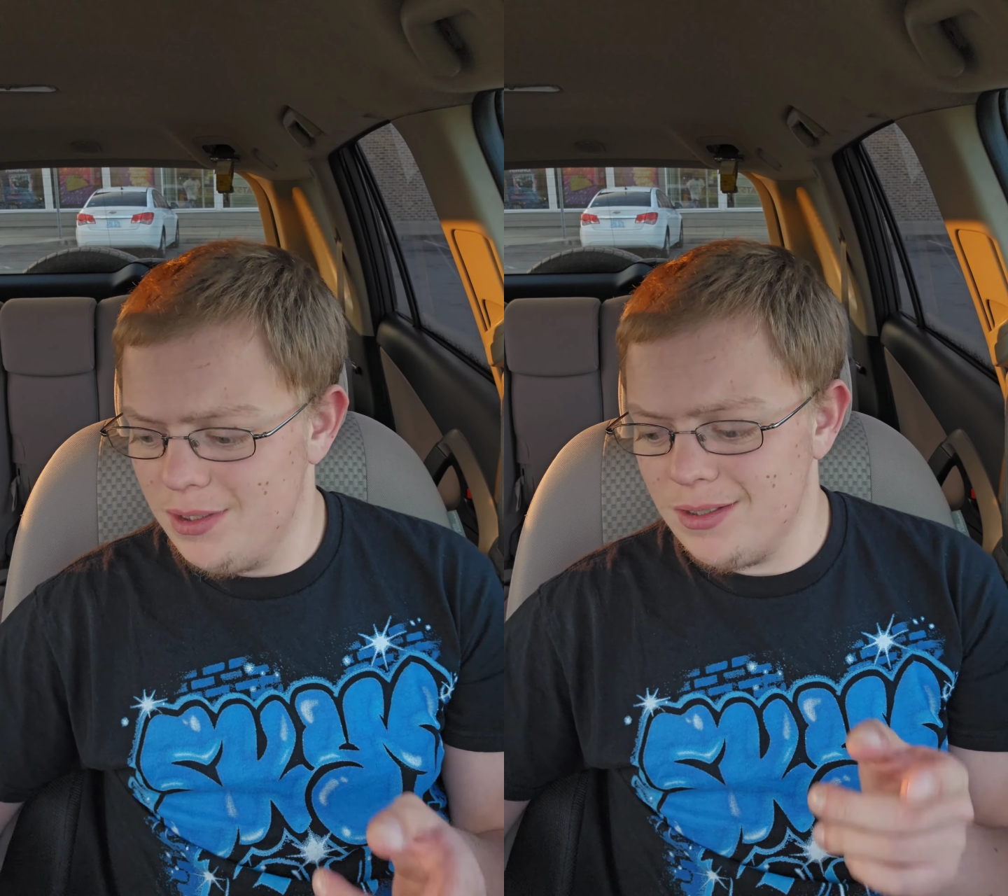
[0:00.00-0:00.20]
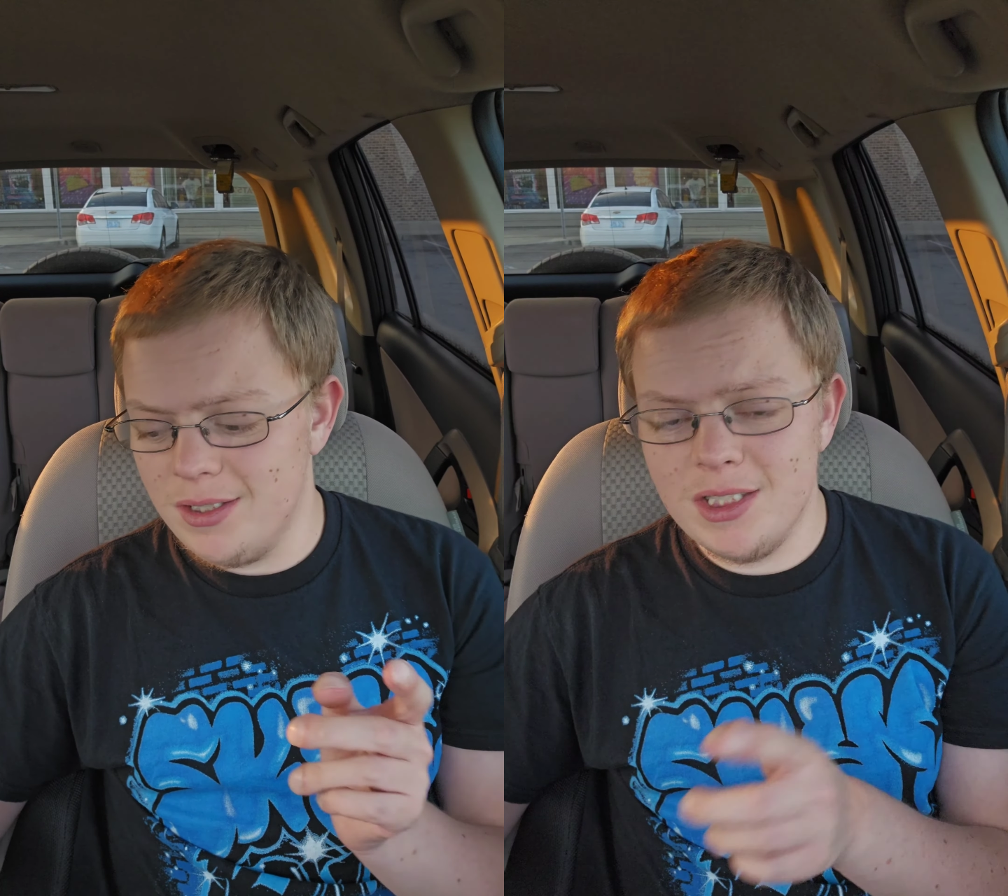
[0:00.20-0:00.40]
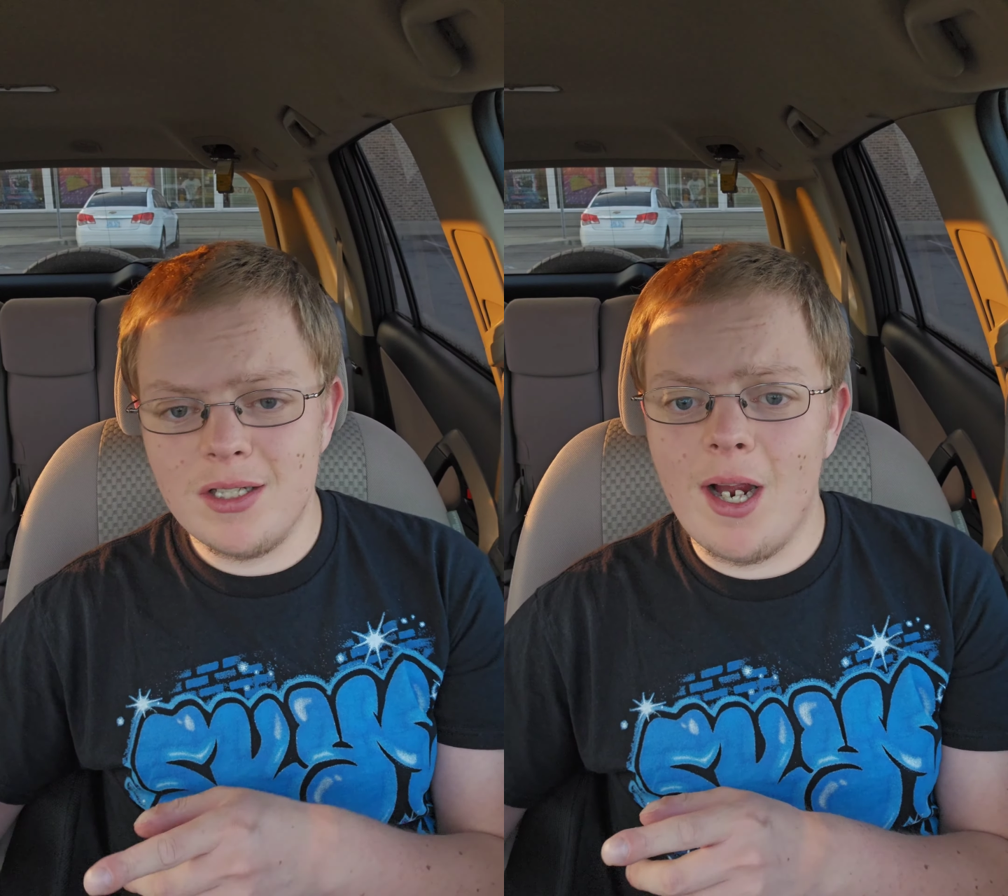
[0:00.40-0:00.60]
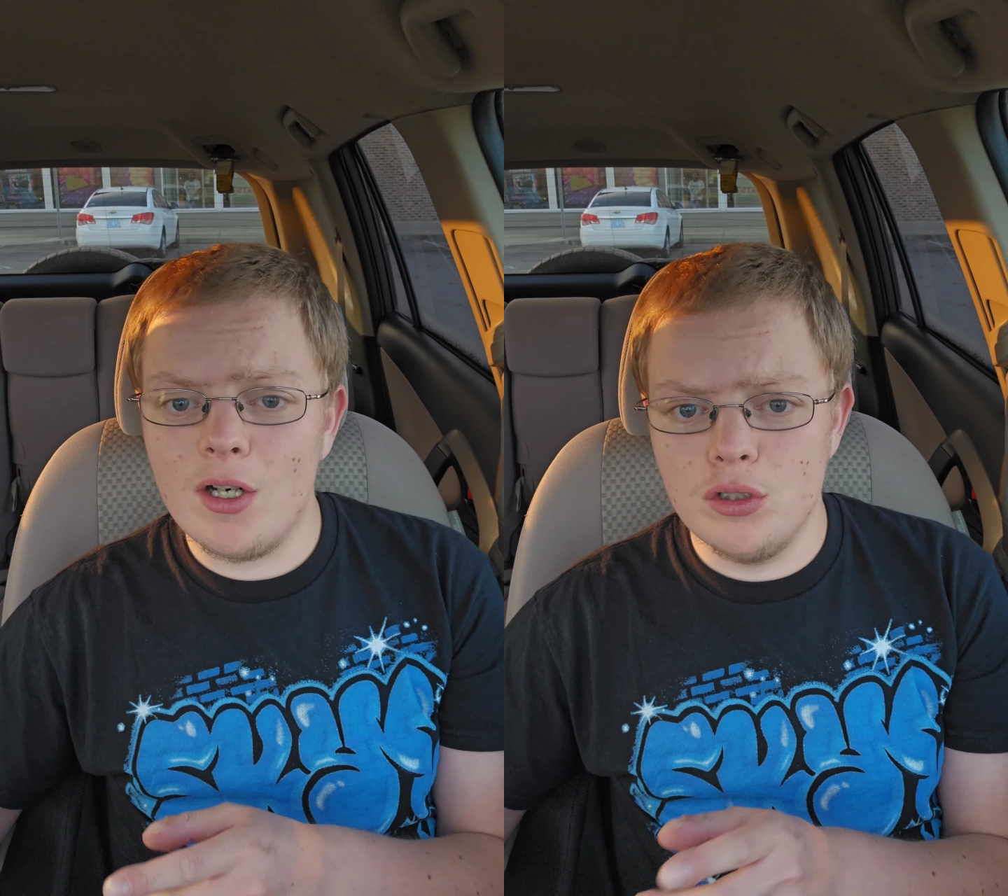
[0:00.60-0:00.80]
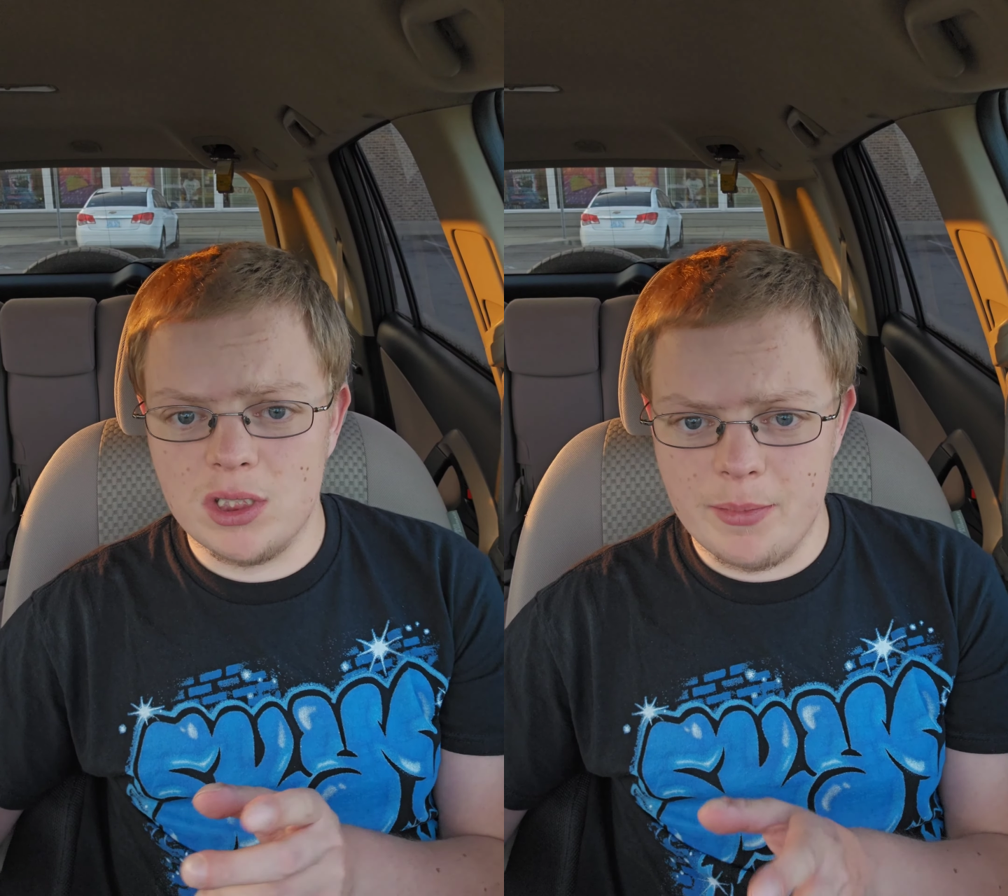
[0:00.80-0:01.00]
These
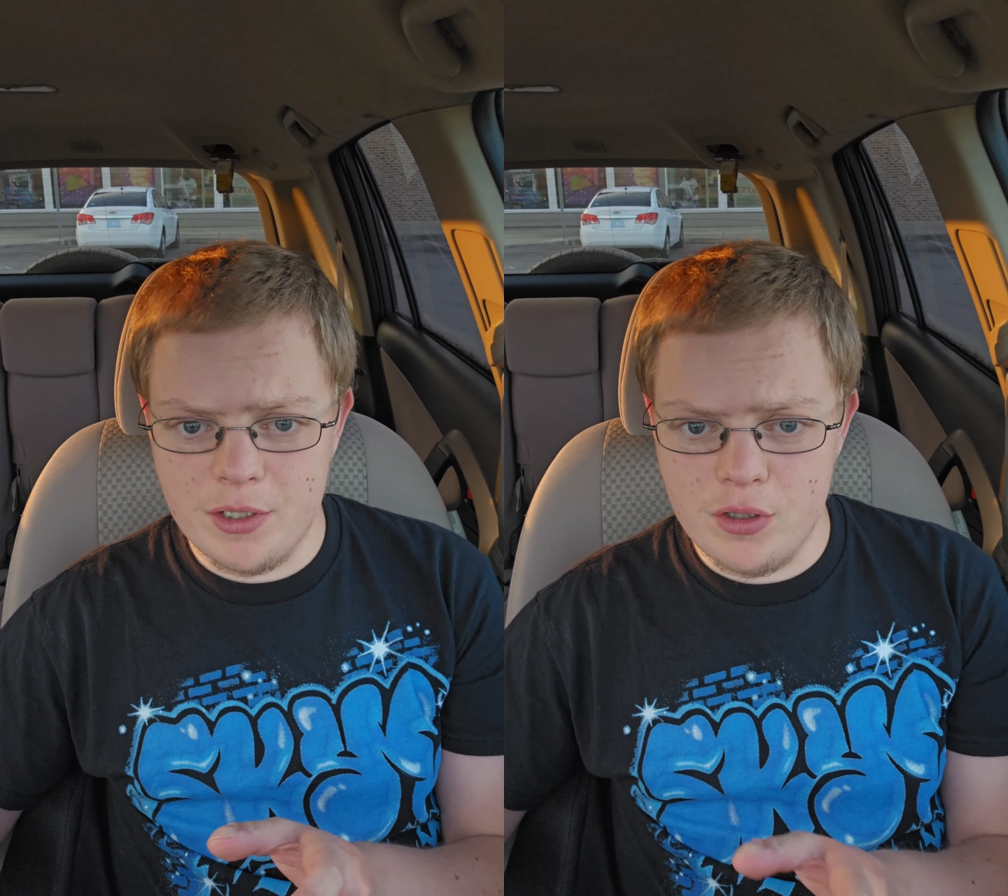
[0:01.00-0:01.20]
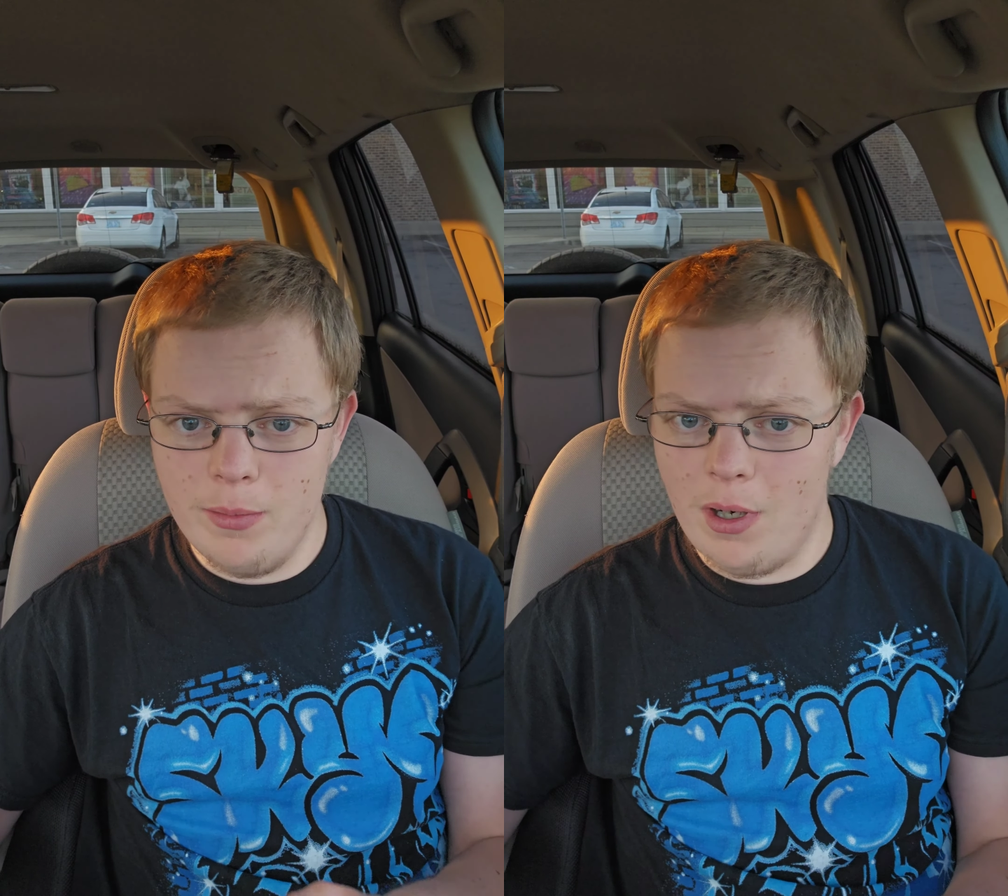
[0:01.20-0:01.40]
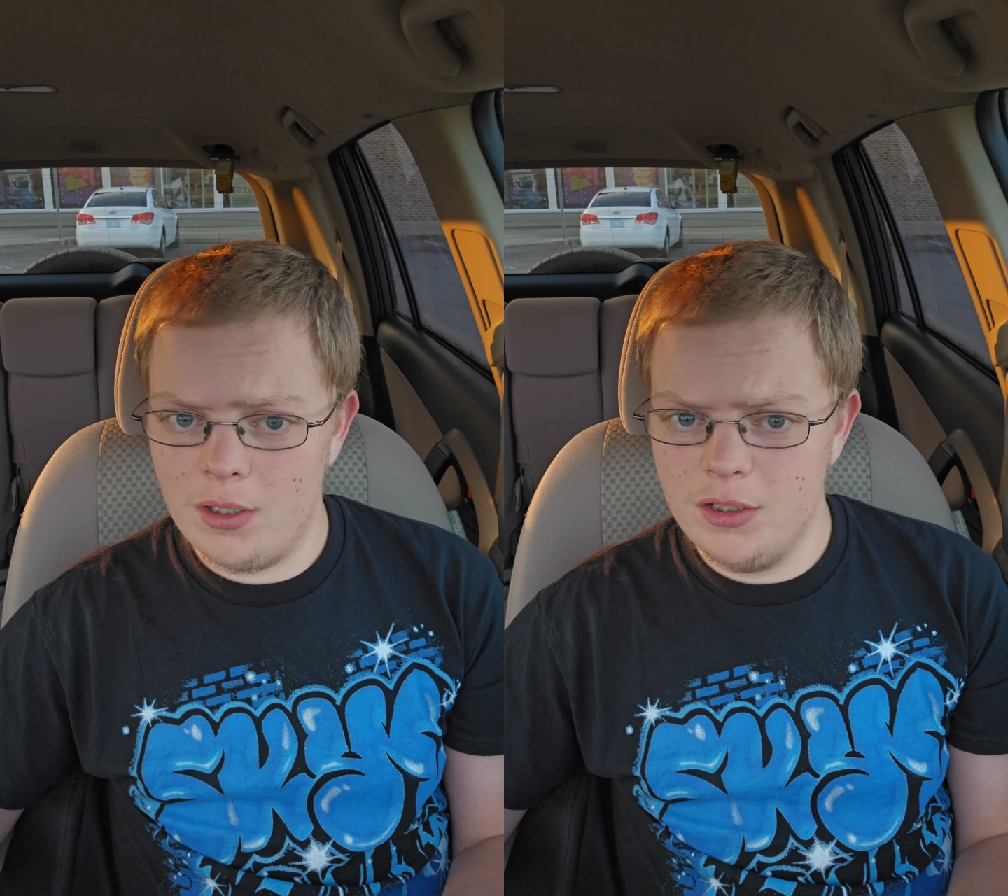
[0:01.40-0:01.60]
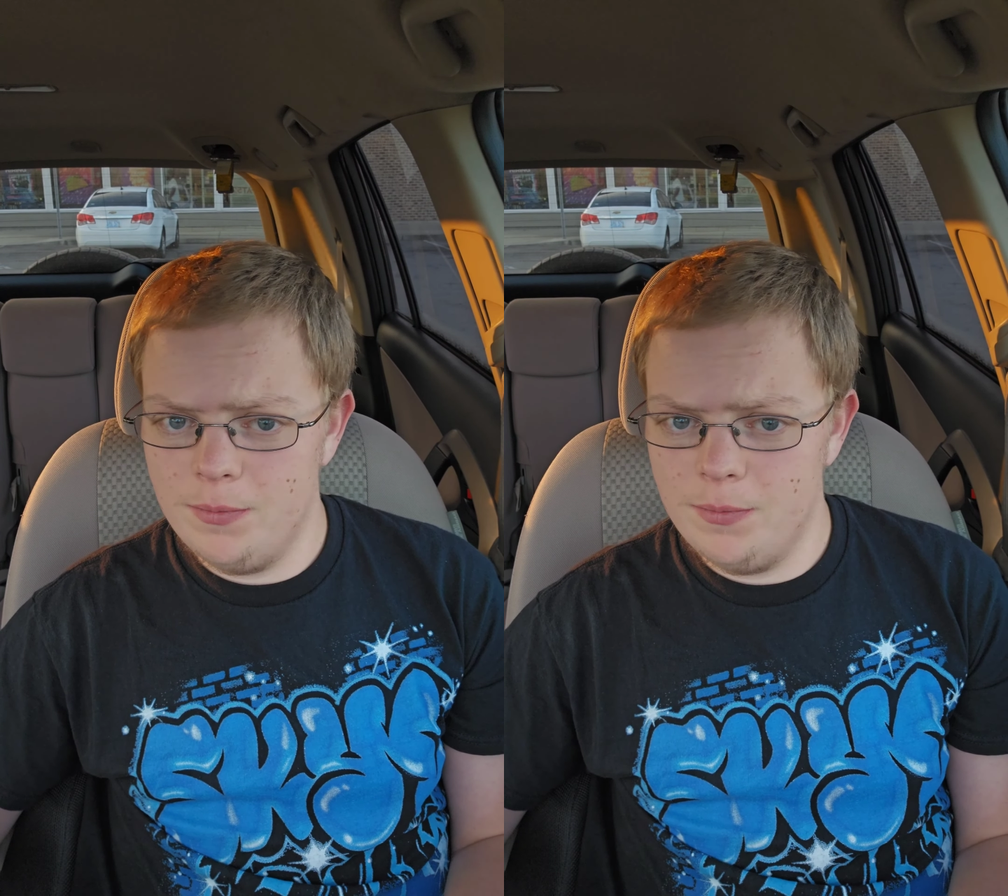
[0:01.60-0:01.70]
tacos should be two bucks.